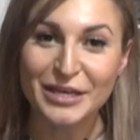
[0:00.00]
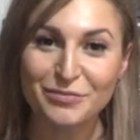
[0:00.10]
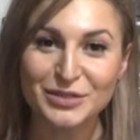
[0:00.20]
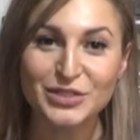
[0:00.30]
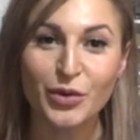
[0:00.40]

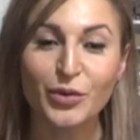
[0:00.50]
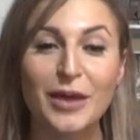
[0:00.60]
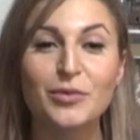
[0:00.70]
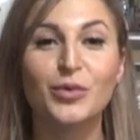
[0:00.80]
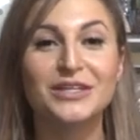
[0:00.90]
episode,
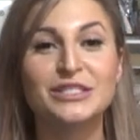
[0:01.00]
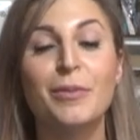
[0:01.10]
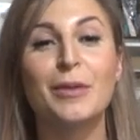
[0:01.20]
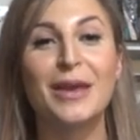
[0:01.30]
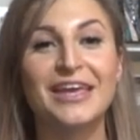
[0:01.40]
I'm going to
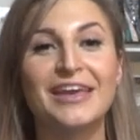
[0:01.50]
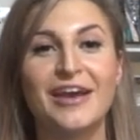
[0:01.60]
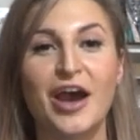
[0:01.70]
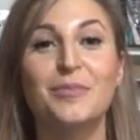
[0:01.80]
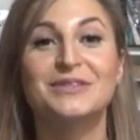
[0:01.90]
be making
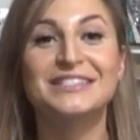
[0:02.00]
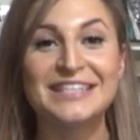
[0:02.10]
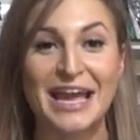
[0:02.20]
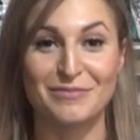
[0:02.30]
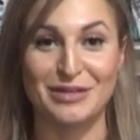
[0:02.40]
up
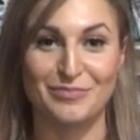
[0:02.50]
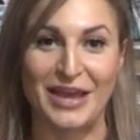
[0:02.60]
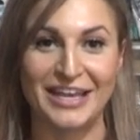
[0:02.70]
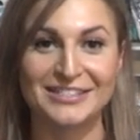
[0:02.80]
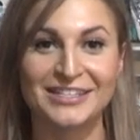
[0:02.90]
salmon
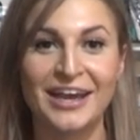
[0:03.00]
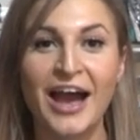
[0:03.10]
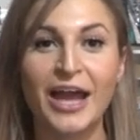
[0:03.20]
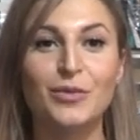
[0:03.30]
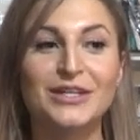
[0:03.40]
bait.
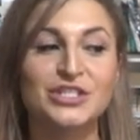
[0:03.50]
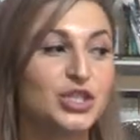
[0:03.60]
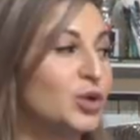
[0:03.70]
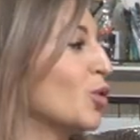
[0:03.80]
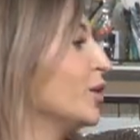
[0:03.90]
I went
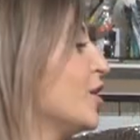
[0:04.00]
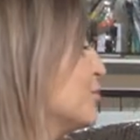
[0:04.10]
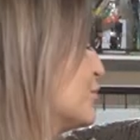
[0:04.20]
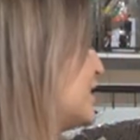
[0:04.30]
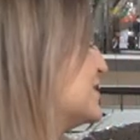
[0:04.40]
to
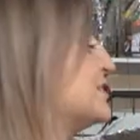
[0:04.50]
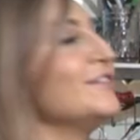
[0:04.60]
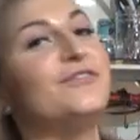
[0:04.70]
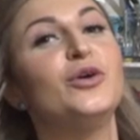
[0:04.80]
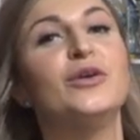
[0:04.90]
Quinault Pride
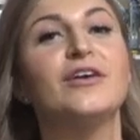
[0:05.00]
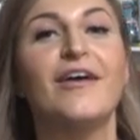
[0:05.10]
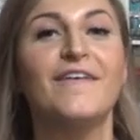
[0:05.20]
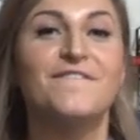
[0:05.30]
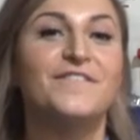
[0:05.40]
Seafood and
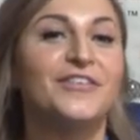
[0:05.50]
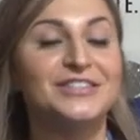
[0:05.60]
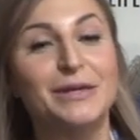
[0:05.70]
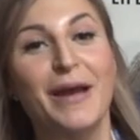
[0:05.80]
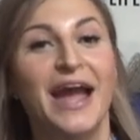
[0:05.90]
got a
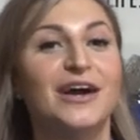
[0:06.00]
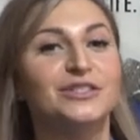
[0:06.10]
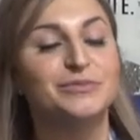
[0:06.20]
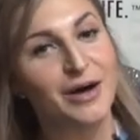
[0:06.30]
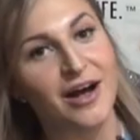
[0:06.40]
fifty
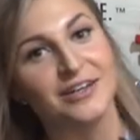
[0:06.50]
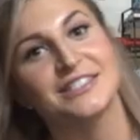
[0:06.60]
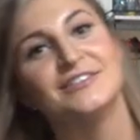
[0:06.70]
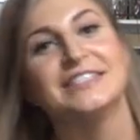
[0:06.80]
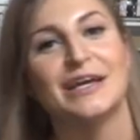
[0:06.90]
pound box
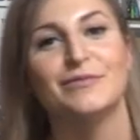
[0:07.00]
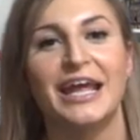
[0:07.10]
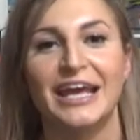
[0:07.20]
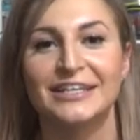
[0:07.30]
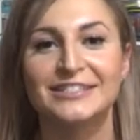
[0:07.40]
of salmon
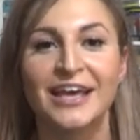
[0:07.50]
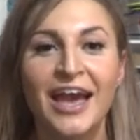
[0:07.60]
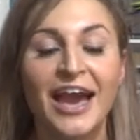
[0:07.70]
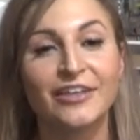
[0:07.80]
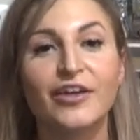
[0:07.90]
eggs,
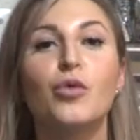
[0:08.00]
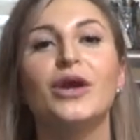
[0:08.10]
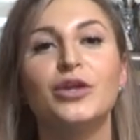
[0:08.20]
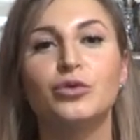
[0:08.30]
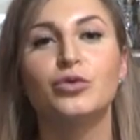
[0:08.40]
and I thought
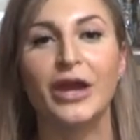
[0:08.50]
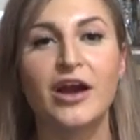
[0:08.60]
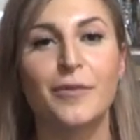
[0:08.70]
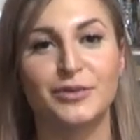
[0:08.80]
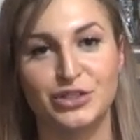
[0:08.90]
what a great
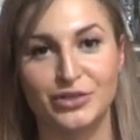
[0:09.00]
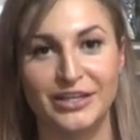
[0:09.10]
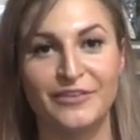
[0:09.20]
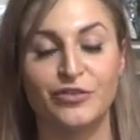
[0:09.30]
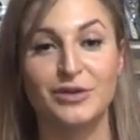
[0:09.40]

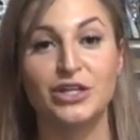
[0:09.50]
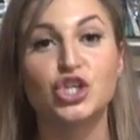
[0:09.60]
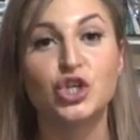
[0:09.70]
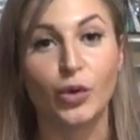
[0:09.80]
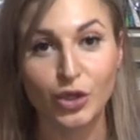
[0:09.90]
opportunity for me to
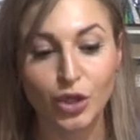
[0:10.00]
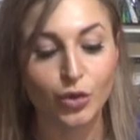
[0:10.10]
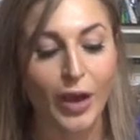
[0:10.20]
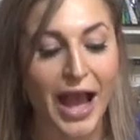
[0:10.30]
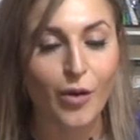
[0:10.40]
show
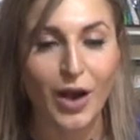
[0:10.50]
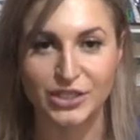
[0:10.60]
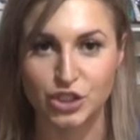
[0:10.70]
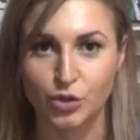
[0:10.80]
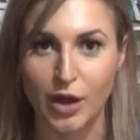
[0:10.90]
you how I
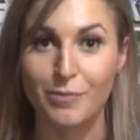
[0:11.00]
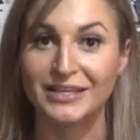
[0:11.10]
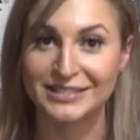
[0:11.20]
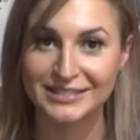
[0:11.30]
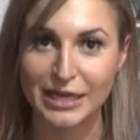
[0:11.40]
do up
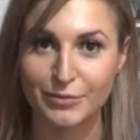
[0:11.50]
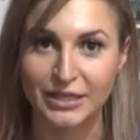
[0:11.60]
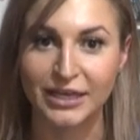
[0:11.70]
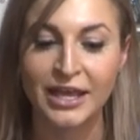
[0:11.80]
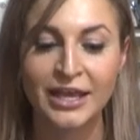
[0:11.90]
my
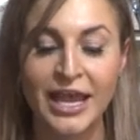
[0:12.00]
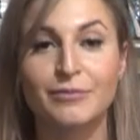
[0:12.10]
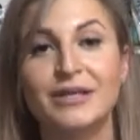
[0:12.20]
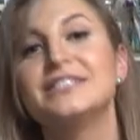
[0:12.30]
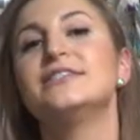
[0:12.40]
salmon
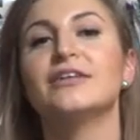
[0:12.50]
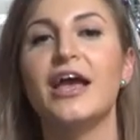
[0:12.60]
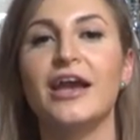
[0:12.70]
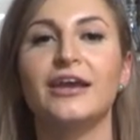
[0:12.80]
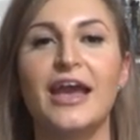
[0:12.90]
and my
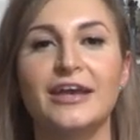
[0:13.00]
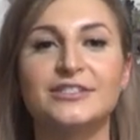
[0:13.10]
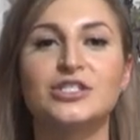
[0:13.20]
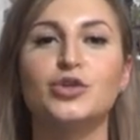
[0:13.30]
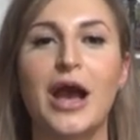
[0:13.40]
steelhead
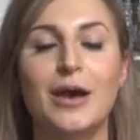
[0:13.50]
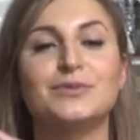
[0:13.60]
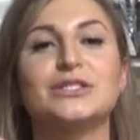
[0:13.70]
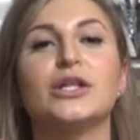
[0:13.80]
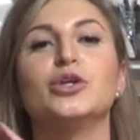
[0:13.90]
eggs to
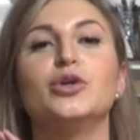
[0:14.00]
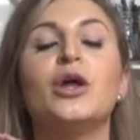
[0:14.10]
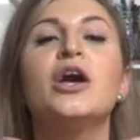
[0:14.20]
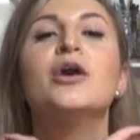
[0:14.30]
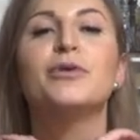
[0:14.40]
absolute
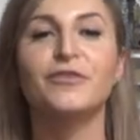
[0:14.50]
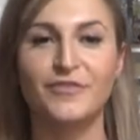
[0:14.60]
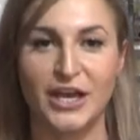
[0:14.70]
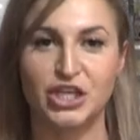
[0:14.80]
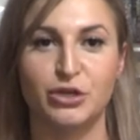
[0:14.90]

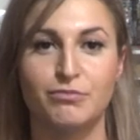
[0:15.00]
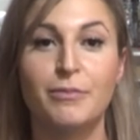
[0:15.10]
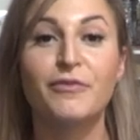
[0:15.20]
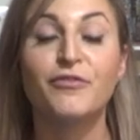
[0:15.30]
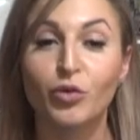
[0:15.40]
perfection.
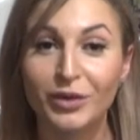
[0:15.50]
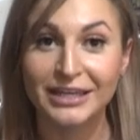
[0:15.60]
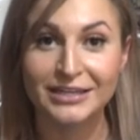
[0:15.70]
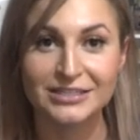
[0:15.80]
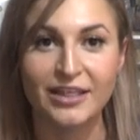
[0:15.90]
But before we
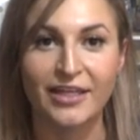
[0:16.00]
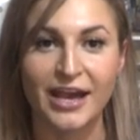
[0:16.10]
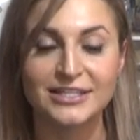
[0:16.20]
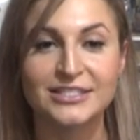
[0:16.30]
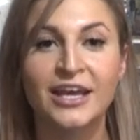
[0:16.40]
get into
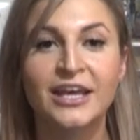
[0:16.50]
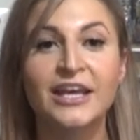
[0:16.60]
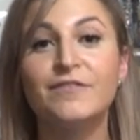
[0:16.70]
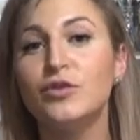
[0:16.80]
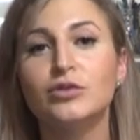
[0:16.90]
that,
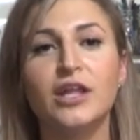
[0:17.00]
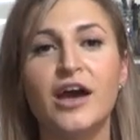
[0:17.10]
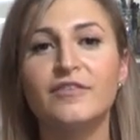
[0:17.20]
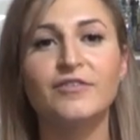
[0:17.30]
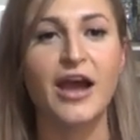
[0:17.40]
if you
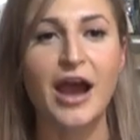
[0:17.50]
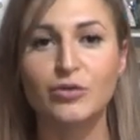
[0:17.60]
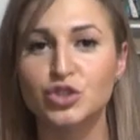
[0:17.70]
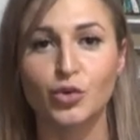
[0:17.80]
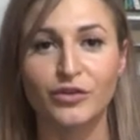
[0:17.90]
love
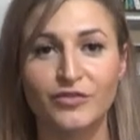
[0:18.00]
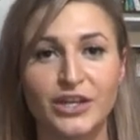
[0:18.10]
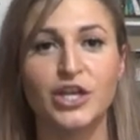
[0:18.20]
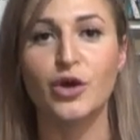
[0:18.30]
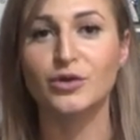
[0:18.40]
outdoor
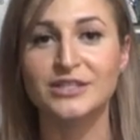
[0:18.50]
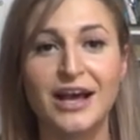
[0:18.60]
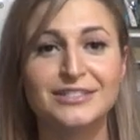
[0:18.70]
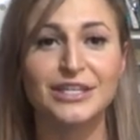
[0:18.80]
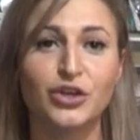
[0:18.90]
videos,
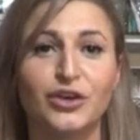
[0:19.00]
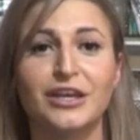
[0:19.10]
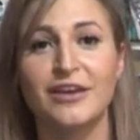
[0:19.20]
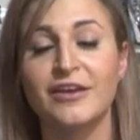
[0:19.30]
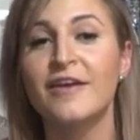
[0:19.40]
hunting,
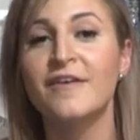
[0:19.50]
cooking,